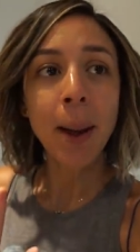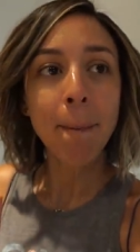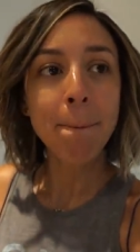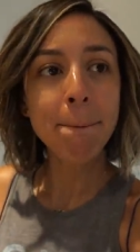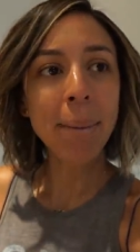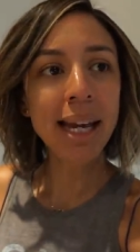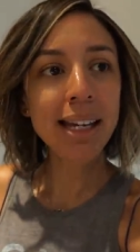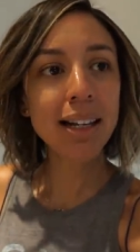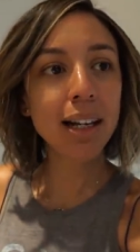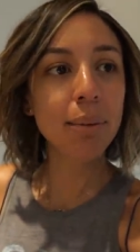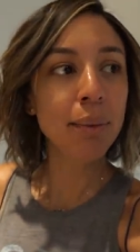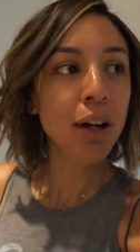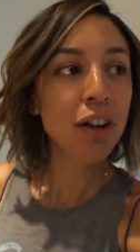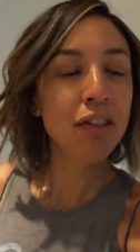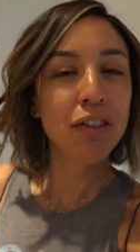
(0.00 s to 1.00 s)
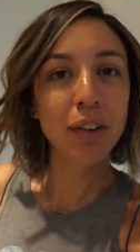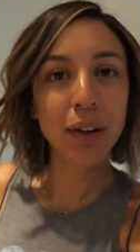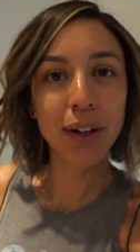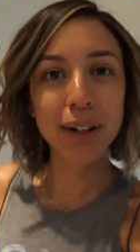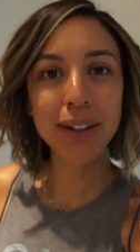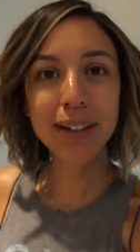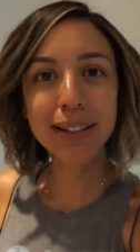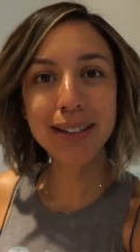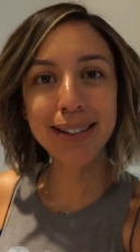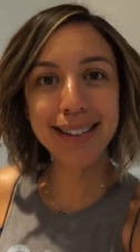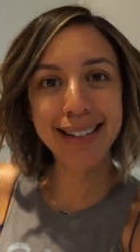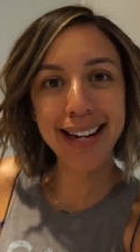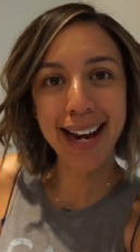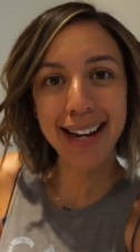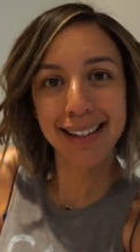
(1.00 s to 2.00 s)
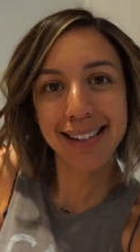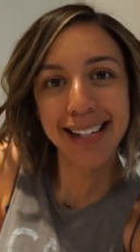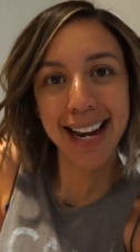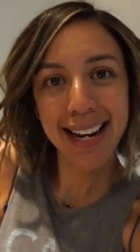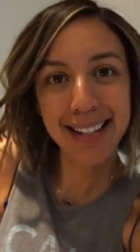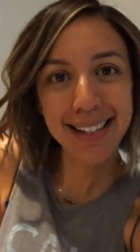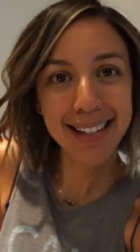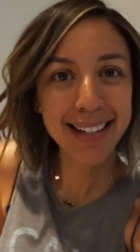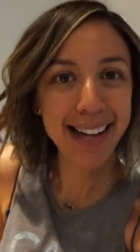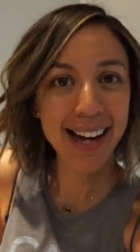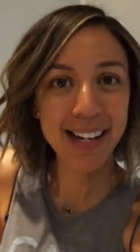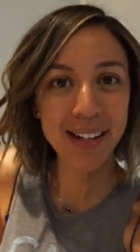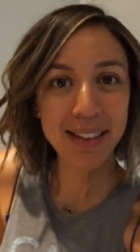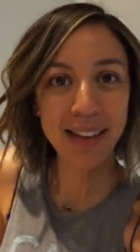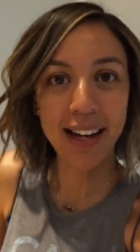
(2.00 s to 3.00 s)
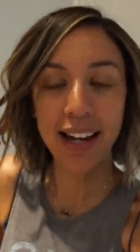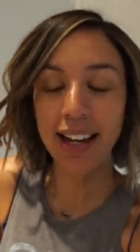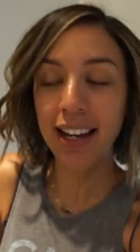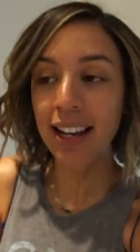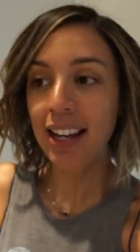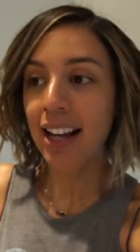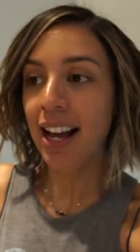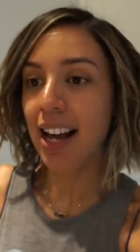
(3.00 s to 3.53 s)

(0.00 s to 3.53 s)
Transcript: makeup for a girls' day date kind of thing.